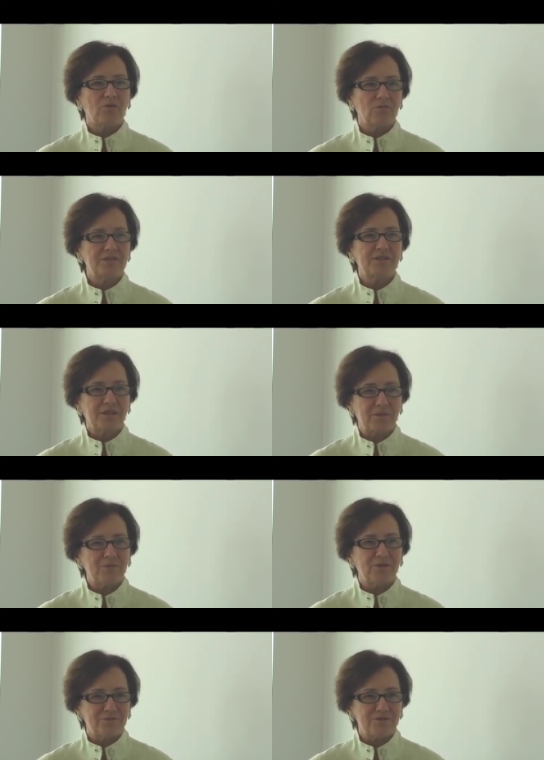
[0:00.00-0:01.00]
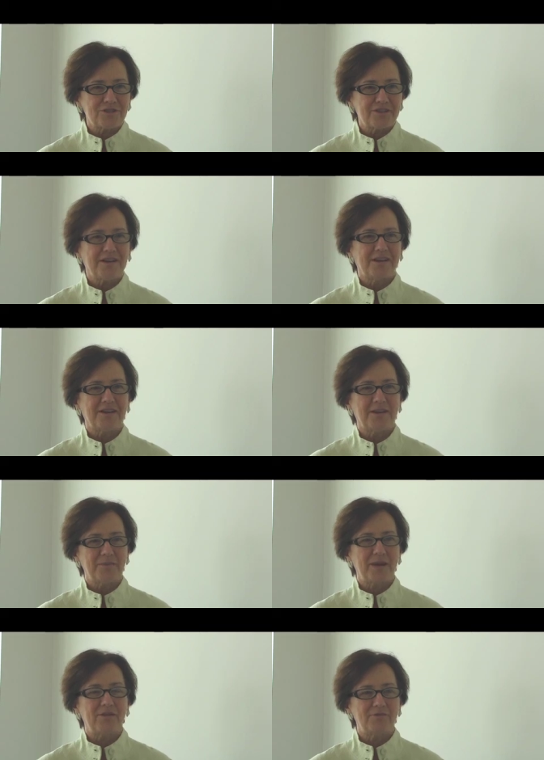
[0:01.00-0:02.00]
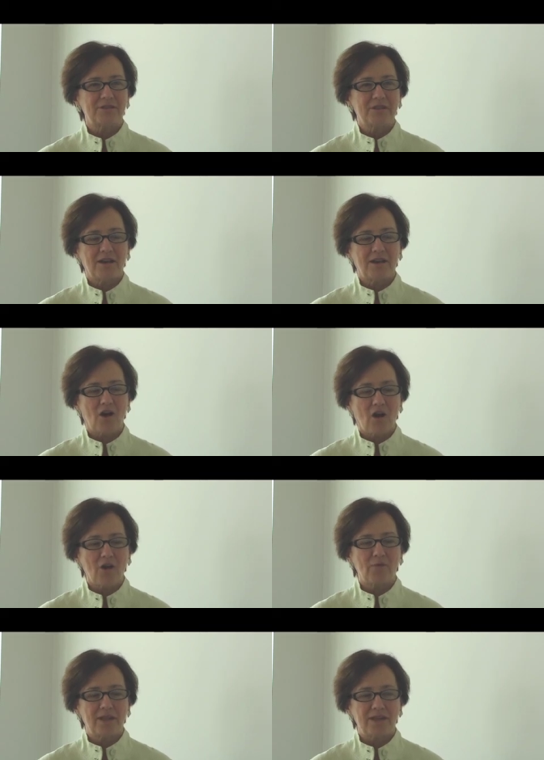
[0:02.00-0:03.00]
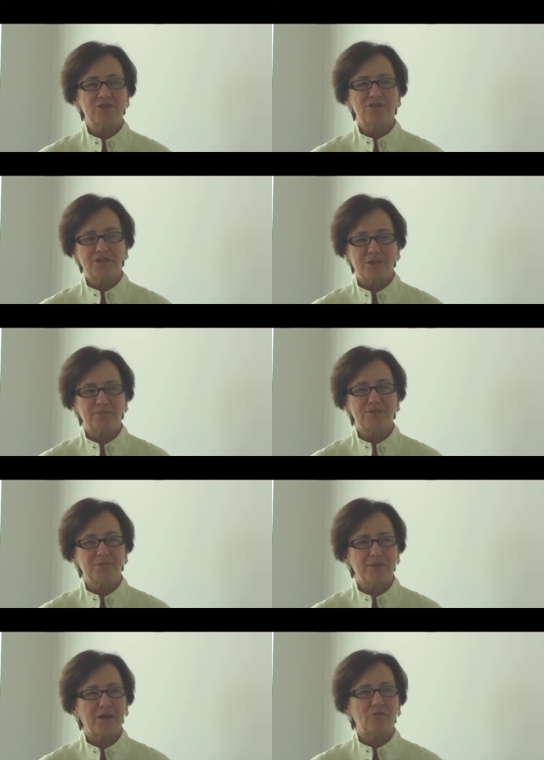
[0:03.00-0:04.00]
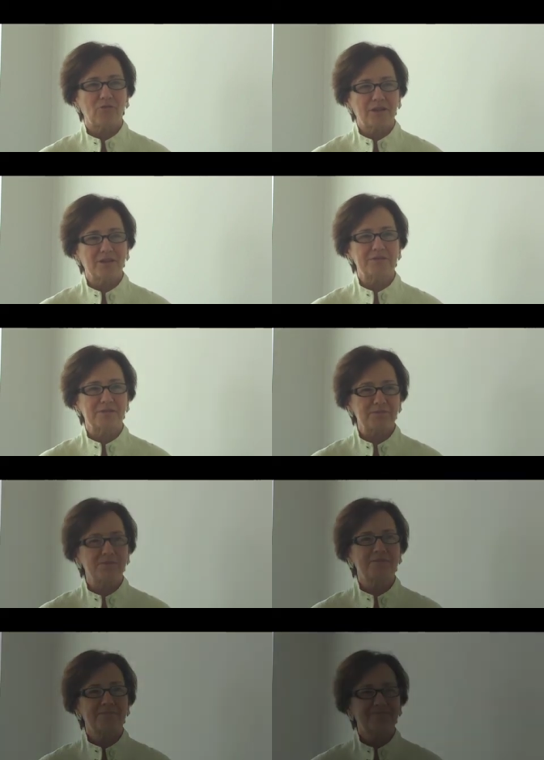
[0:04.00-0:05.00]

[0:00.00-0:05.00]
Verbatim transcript: holistic approach uh, about uh, our relationship to microorganisms.